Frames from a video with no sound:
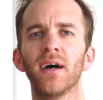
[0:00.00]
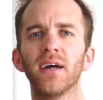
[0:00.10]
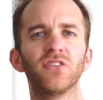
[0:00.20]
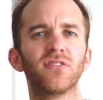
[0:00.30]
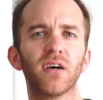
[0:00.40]

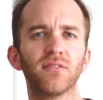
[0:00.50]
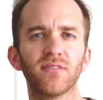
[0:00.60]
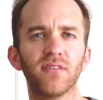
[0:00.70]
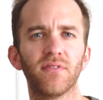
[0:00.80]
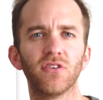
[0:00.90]
It just tells
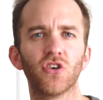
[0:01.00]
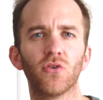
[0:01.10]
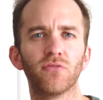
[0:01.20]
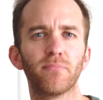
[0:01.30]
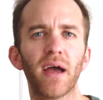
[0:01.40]
us if the
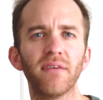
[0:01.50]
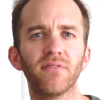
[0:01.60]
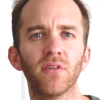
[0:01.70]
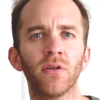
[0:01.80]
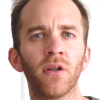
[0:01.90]
shoulder's
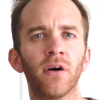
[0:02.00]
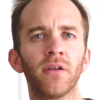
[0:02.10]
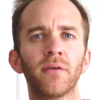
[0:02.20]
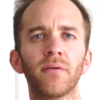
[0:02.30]
painful or not.